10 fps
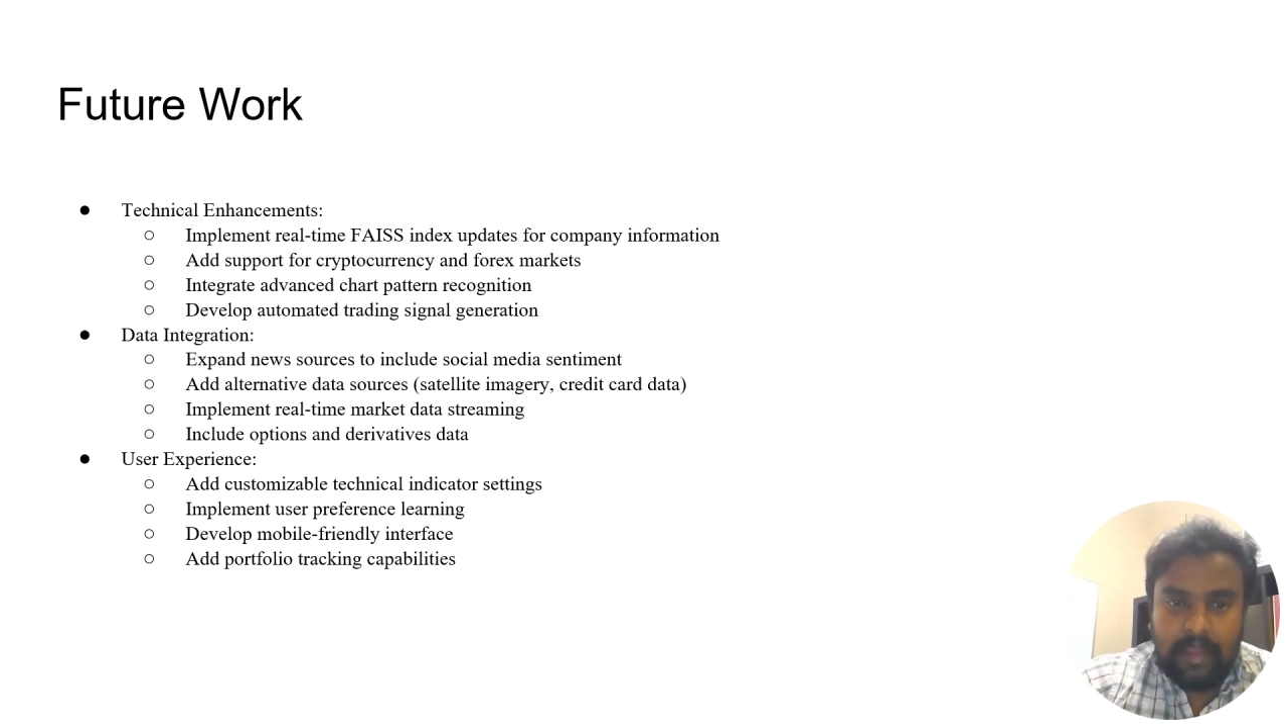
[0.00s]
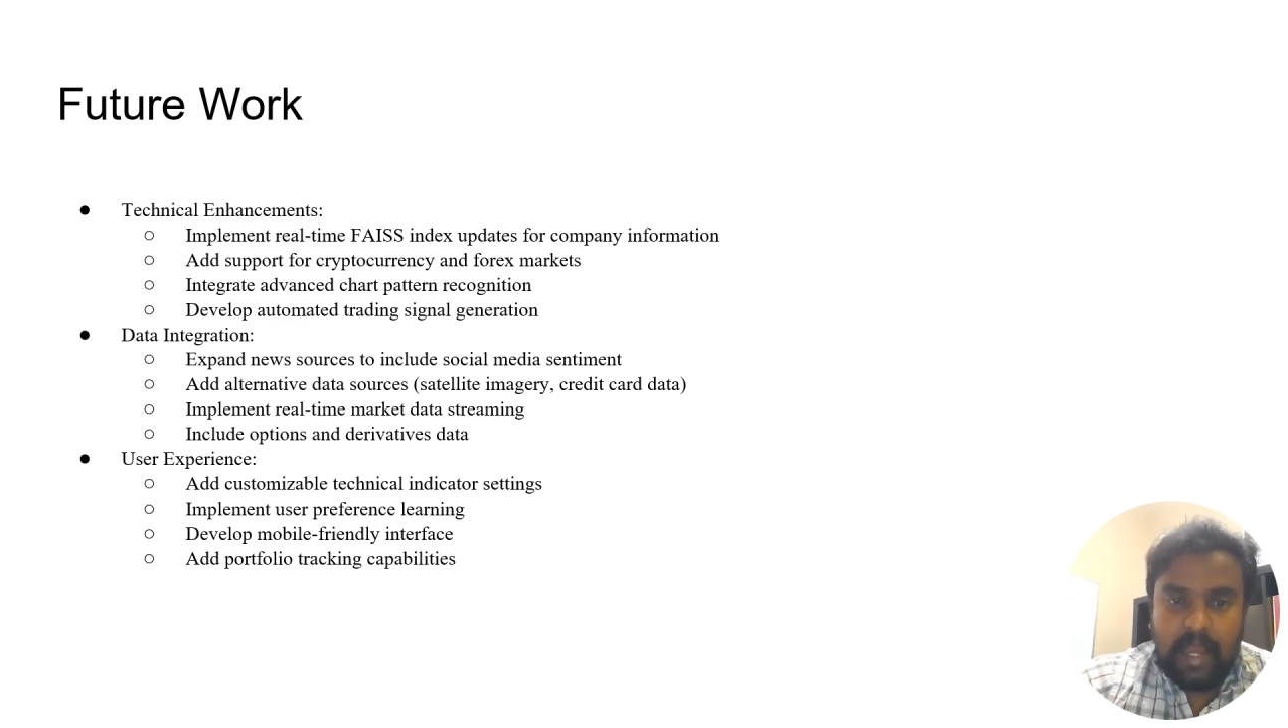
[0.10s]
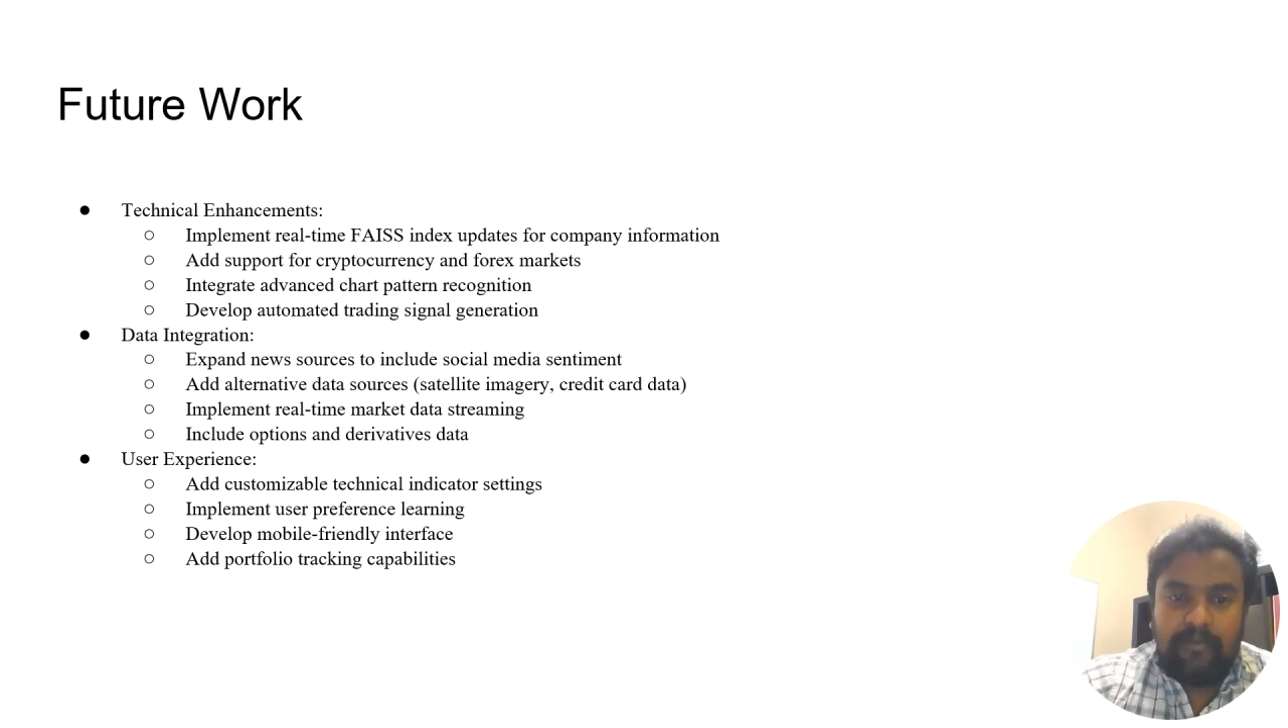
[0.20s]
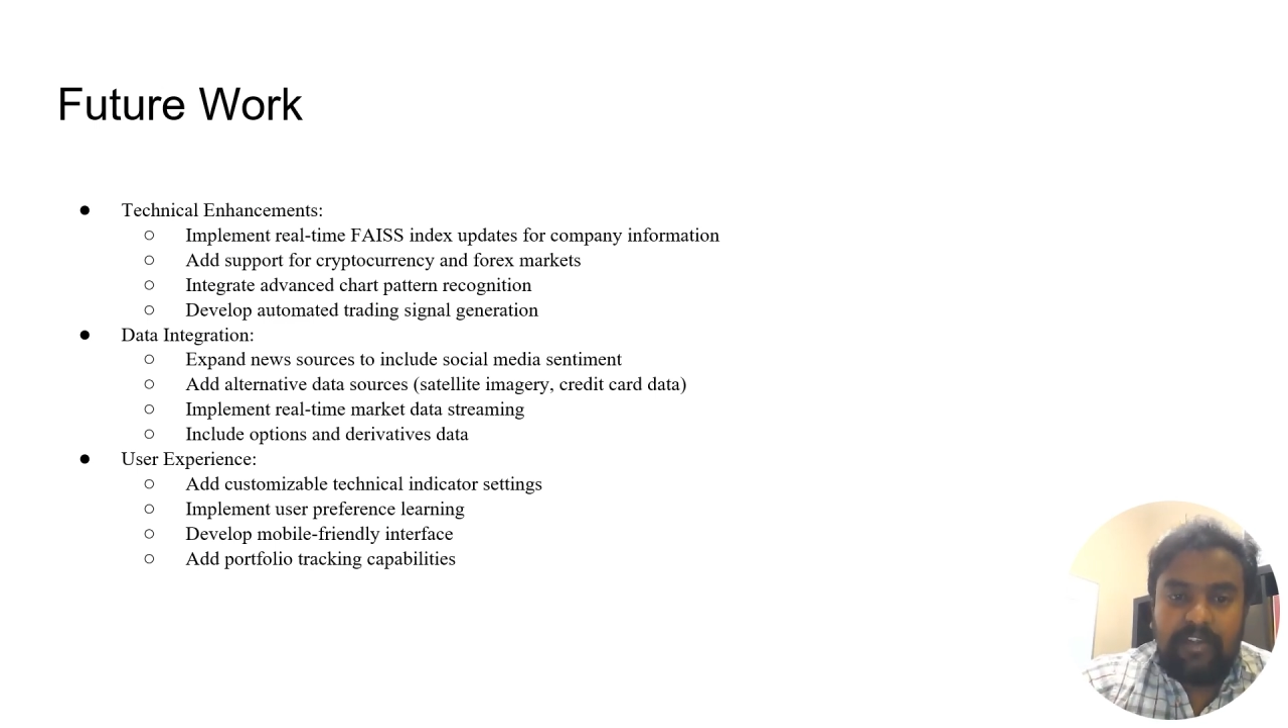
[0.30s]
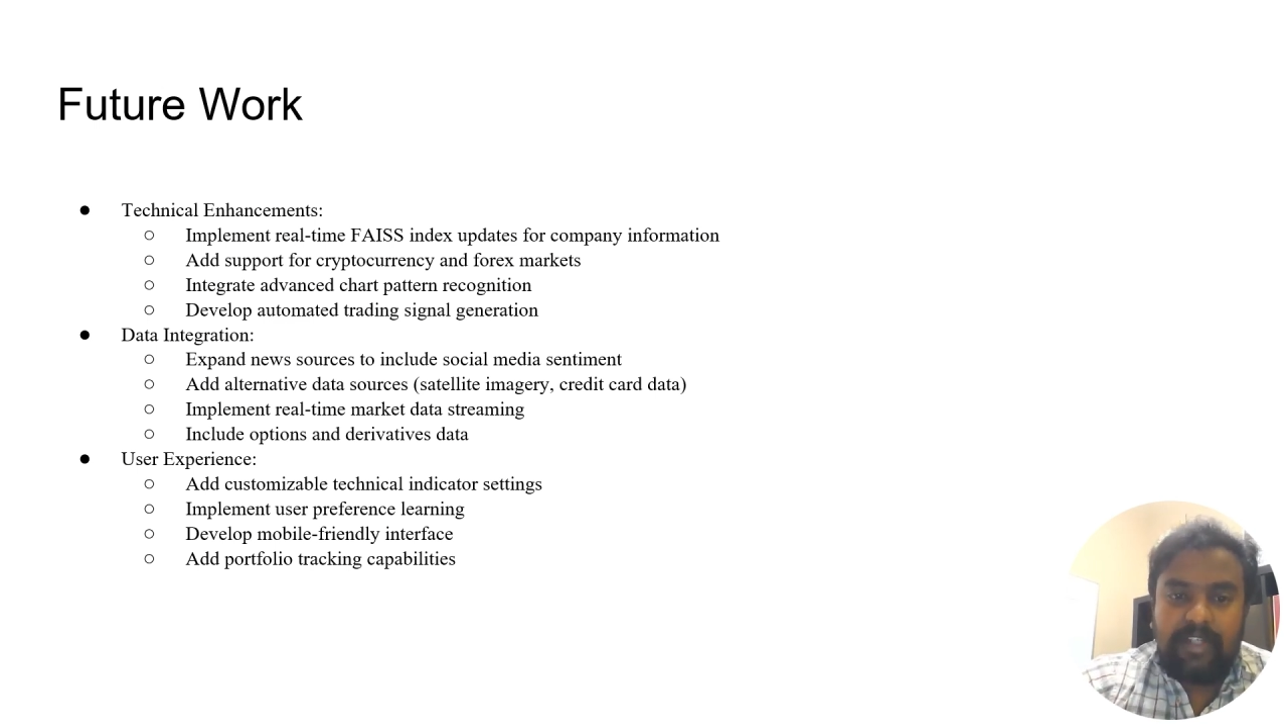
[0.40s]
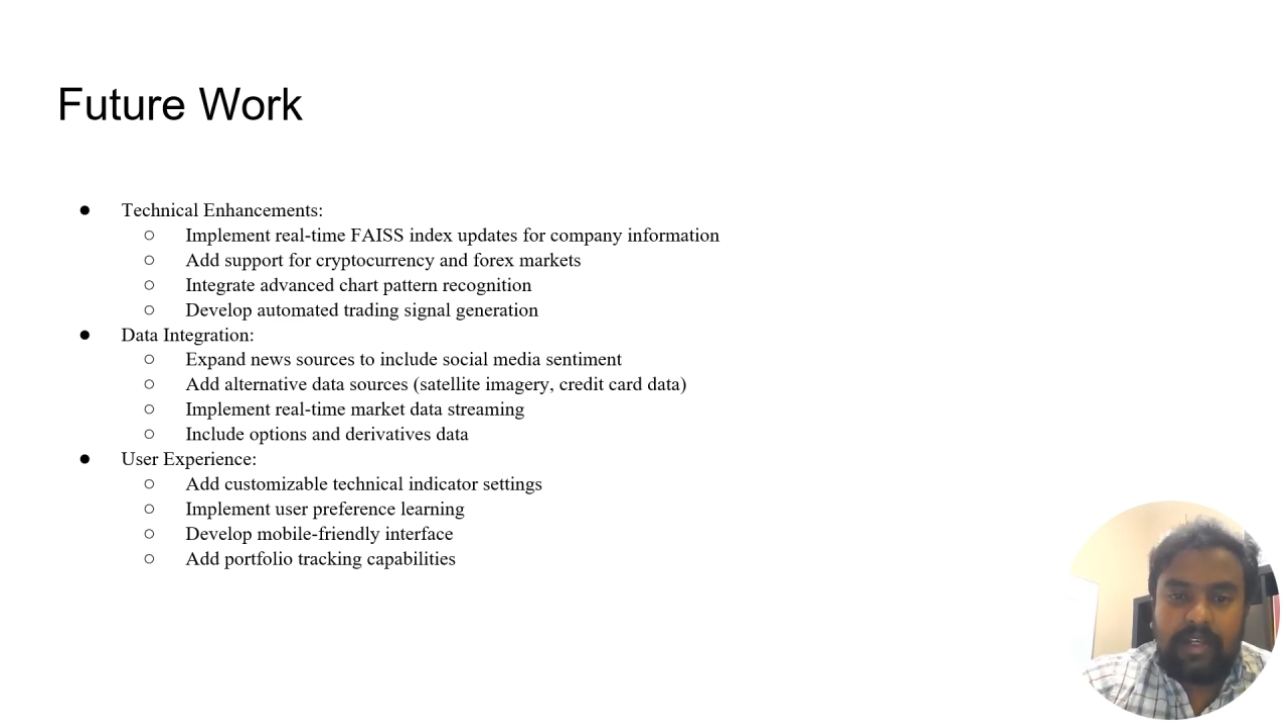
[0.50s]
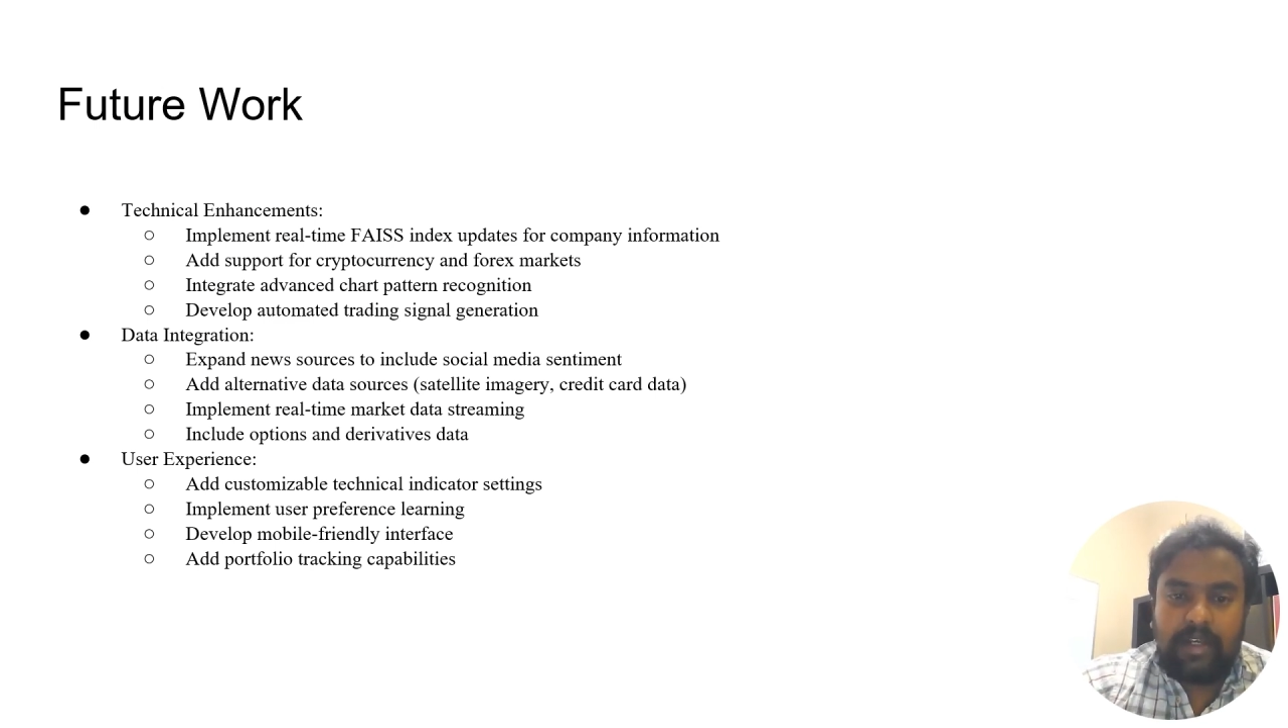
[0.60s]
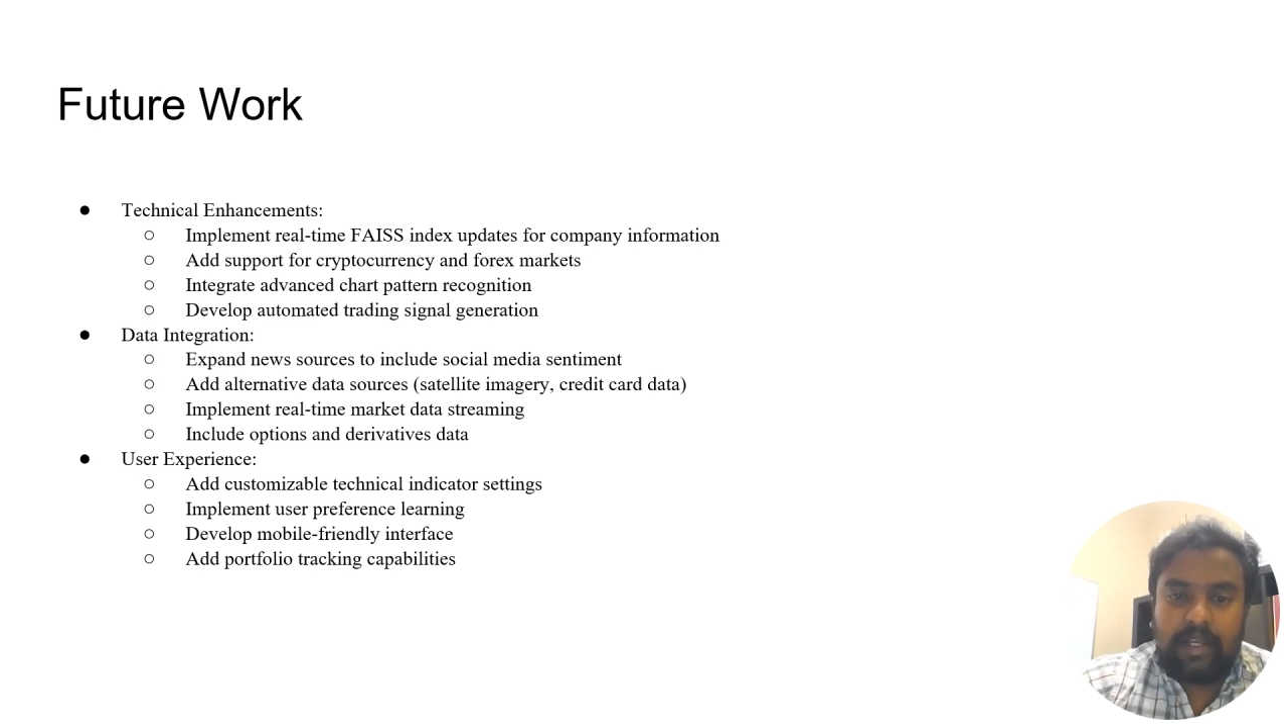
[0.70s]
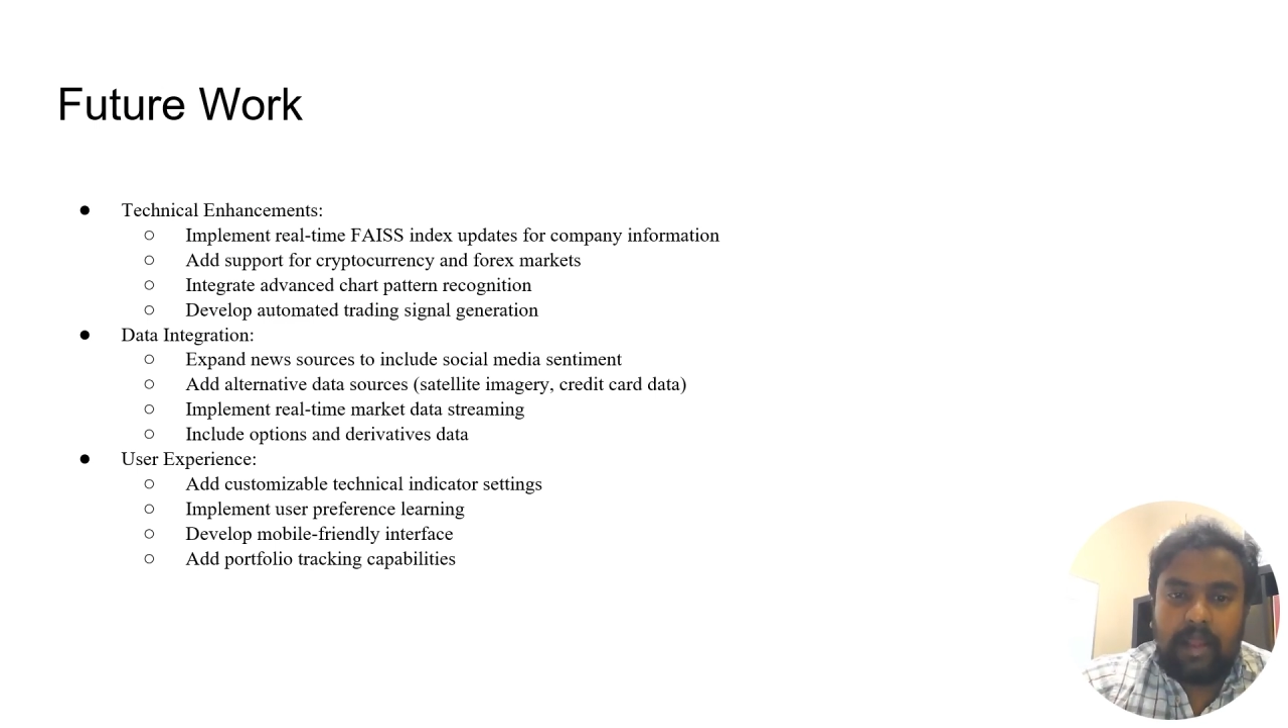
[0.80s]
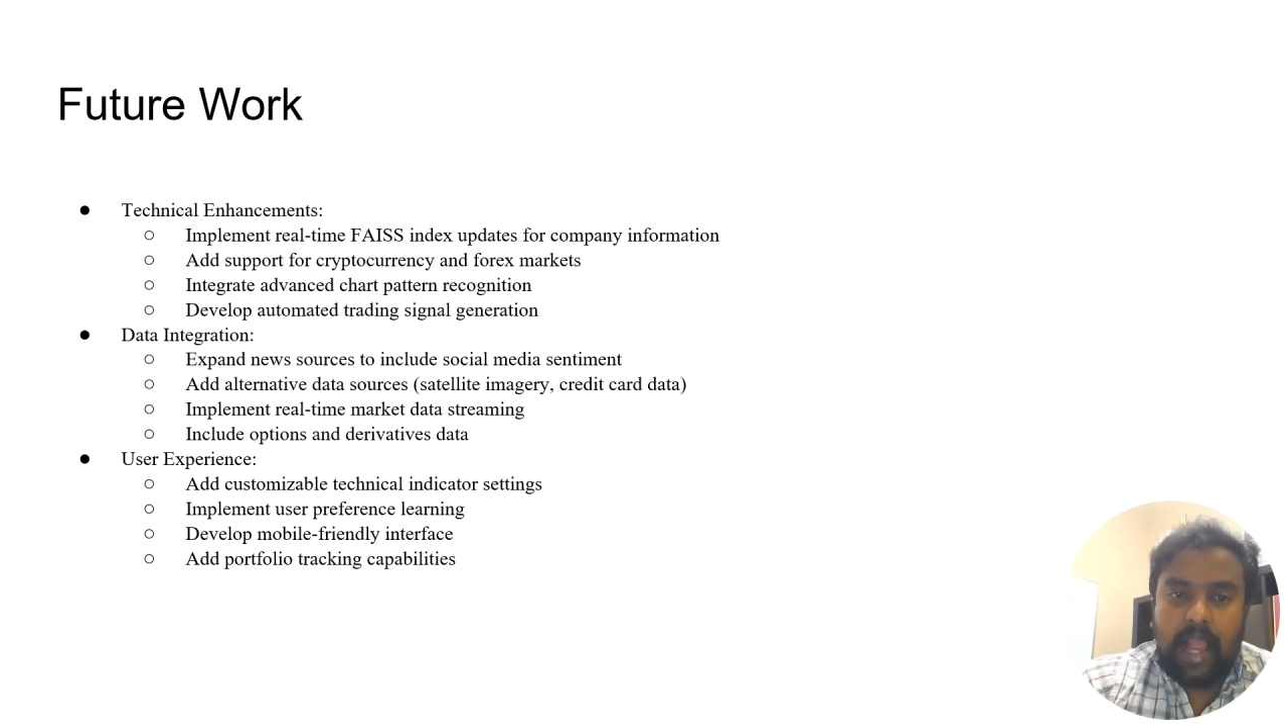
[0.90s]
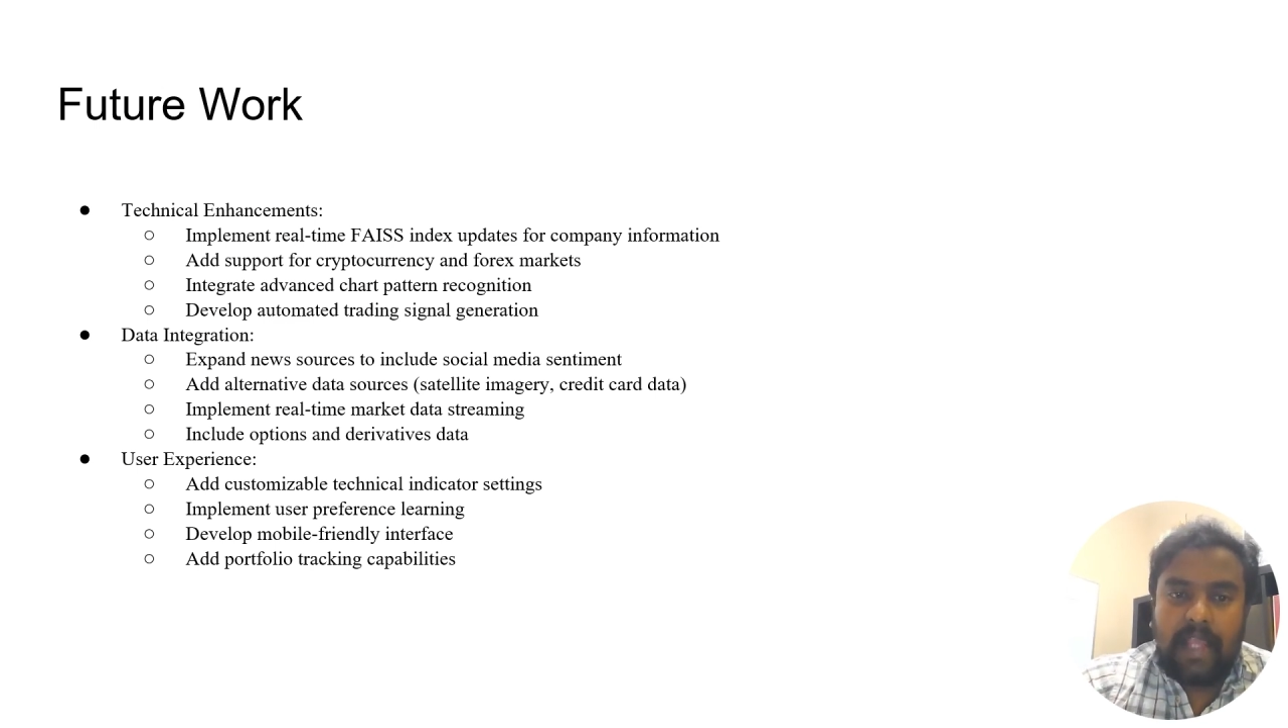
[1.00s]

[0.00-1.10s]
and we generate a